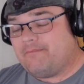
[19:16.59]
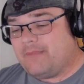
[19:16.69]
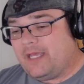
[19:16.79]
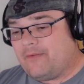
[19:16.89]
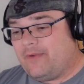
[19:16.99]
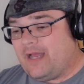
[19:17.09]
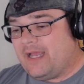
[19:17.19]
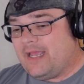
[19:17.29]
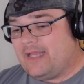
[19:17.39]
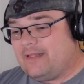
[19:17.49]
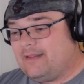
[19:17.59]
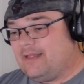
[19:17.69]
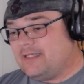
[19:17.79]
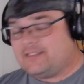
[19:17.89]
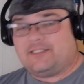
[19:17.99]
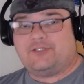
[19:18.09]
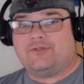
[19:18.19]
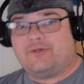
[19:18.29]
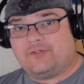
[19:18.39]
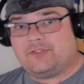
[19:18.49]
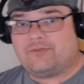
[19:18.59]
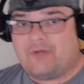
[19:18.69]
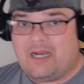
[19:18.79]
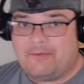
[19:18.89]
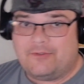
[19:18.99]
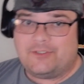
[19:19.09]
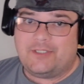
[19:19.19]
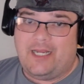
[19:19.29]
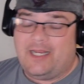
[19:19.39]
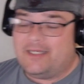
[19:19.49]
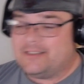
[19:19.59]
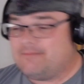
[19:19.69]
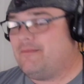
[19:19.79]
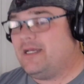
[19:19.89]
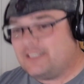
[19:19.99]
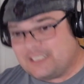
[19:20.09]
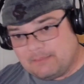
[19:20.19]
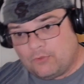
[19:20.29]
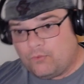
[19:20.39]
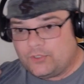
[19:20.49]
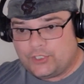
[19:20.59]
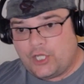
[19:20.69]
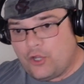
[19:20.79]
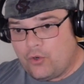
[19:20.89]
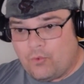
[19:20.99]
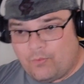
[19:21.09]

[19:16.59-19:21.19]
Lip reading: back when I had less than 200 subscribers and my symbol was an O.